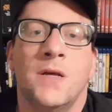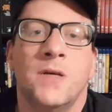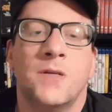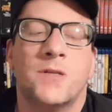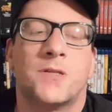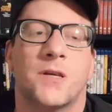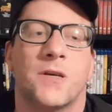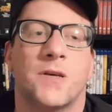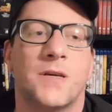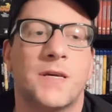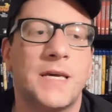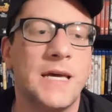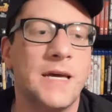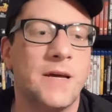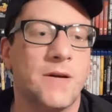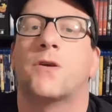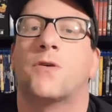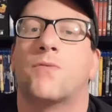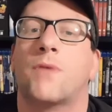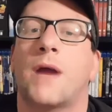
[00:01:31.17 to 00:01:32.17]
So you
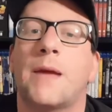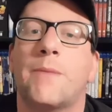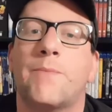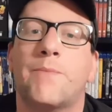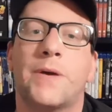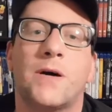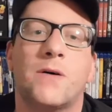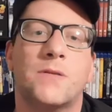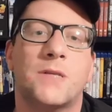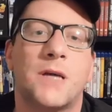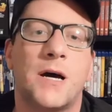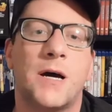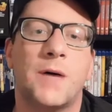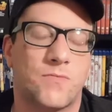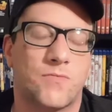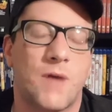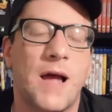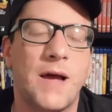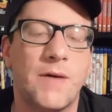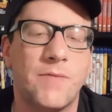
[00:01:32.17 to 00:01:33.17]
get great
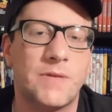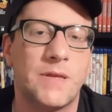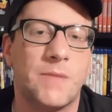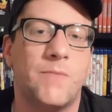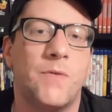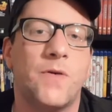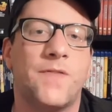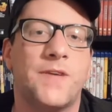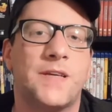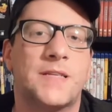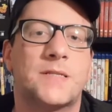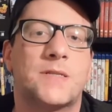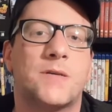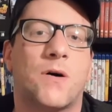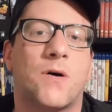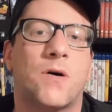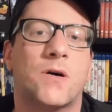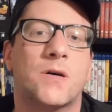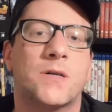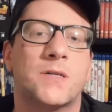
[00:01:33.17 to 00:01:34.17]
build-up right when the movie
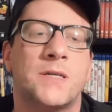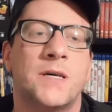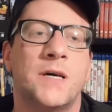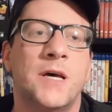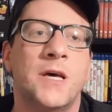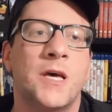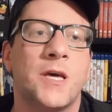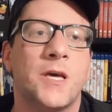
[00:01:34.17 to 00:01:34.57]
starts.